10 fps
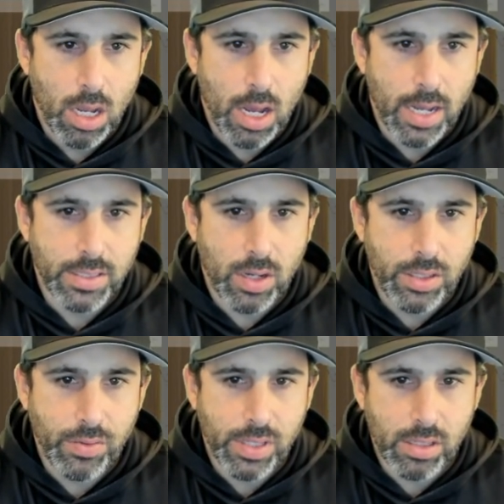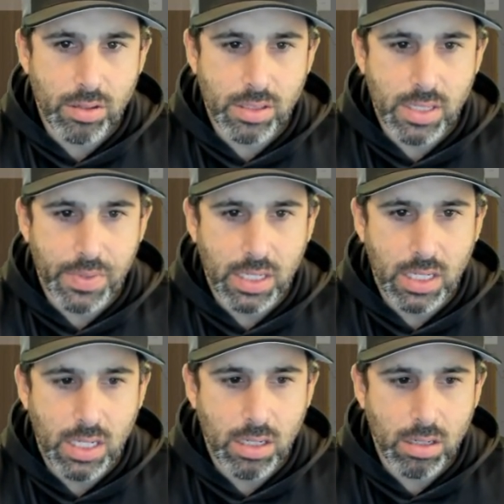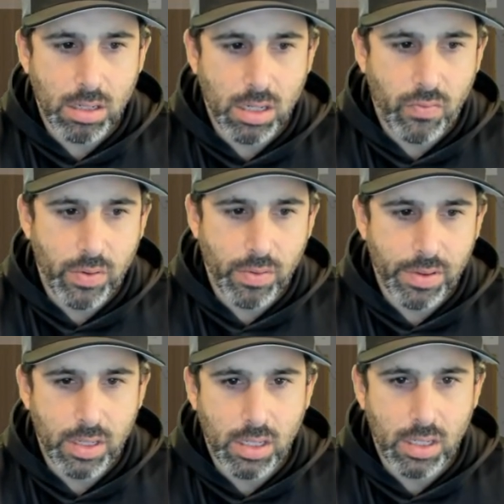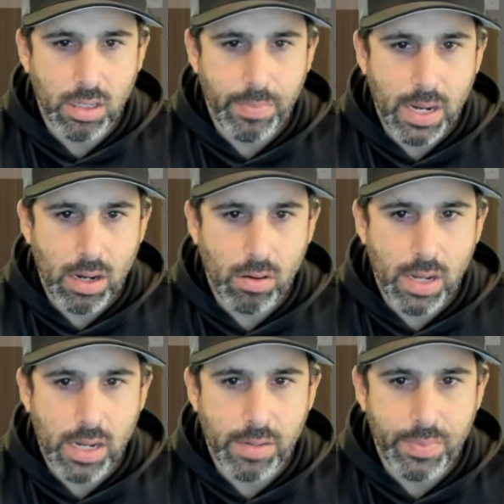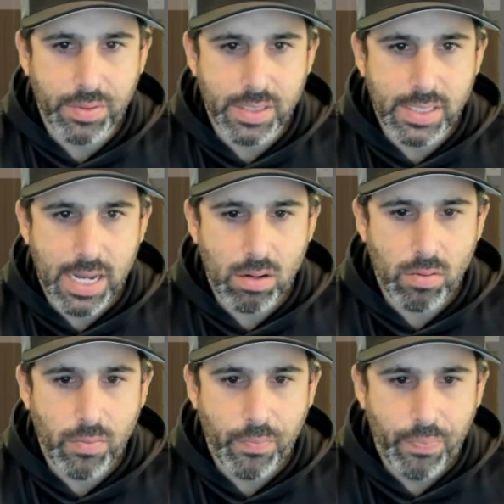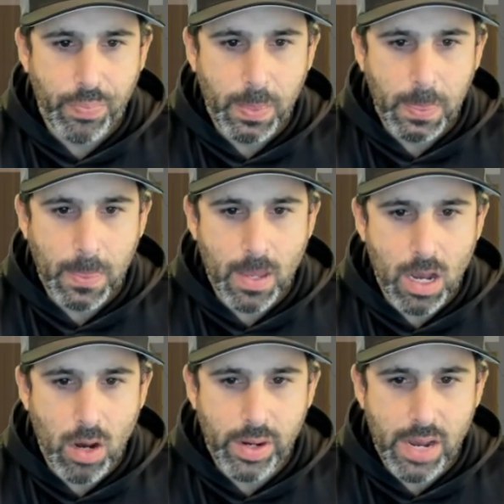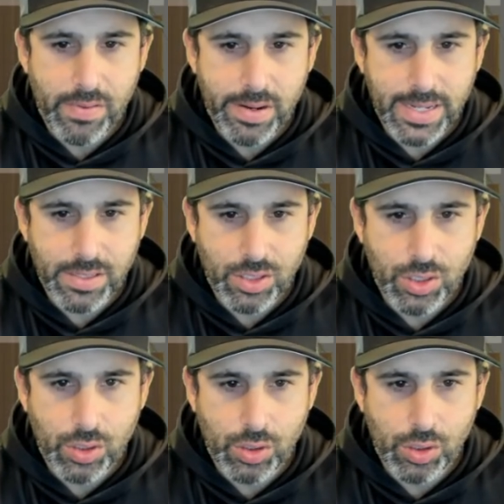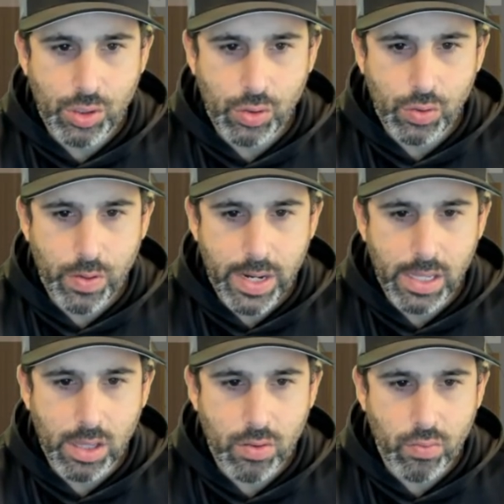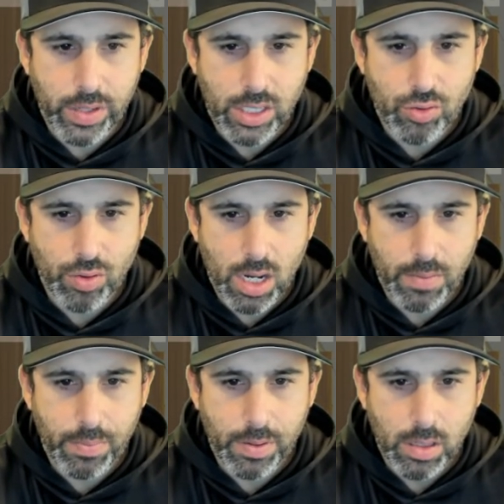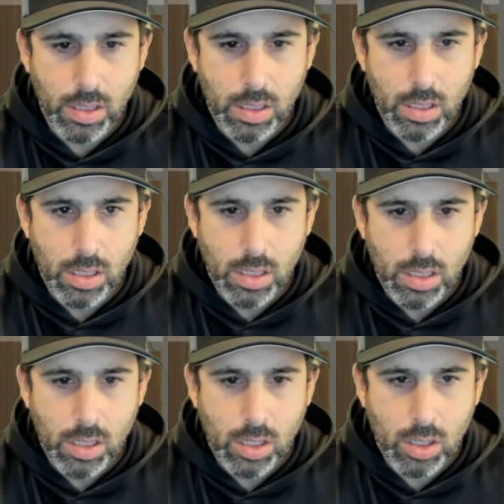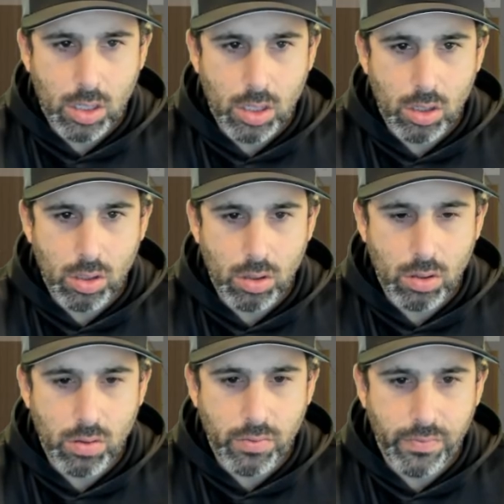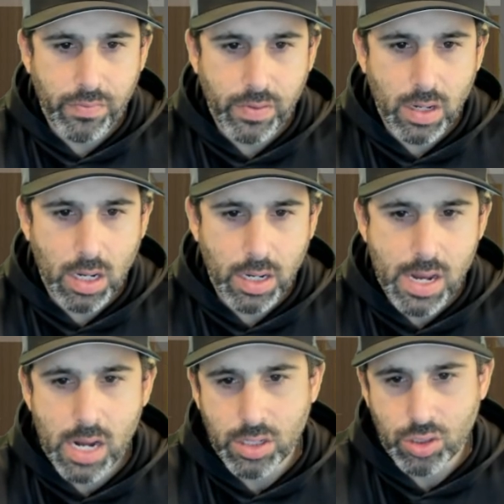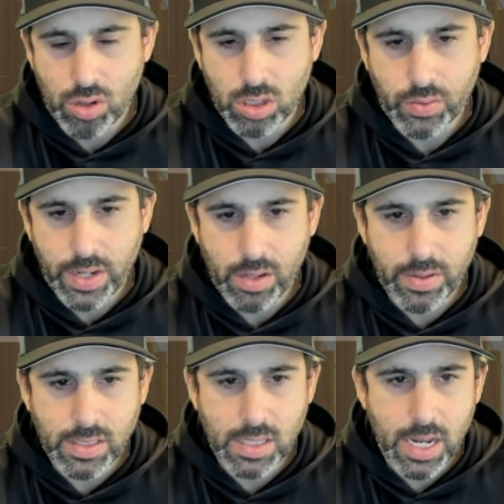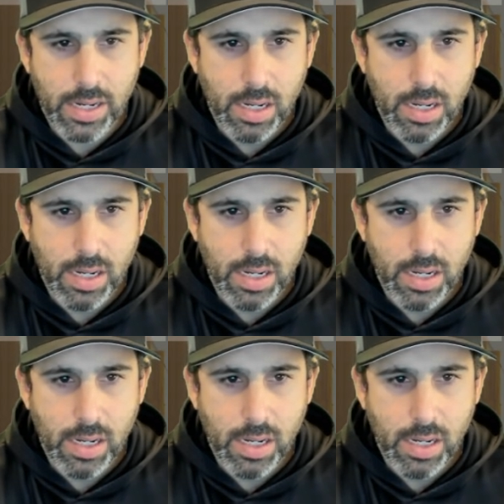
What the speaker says: So I do think there is something here if we were thinking about how to build this out. We have a nice 2 and 3-drop curve, not as strong as we had on the red side.